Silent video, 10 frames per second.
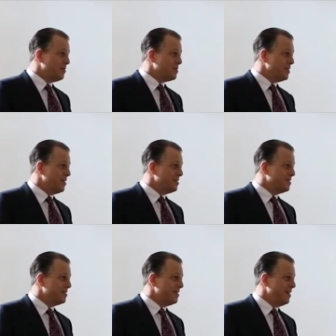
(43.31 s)
hosting
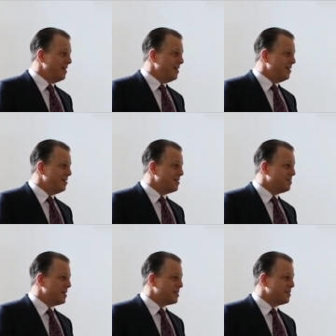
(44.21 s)
us, and
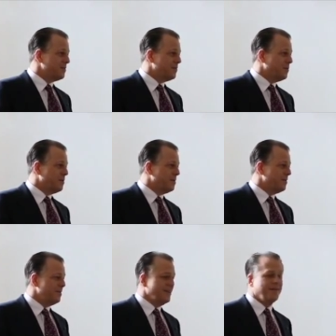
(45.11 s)
especially for
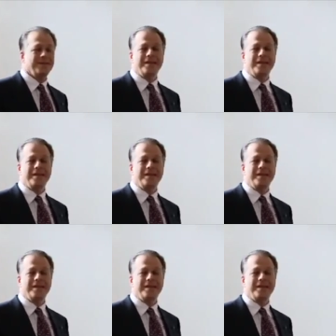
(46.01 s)
the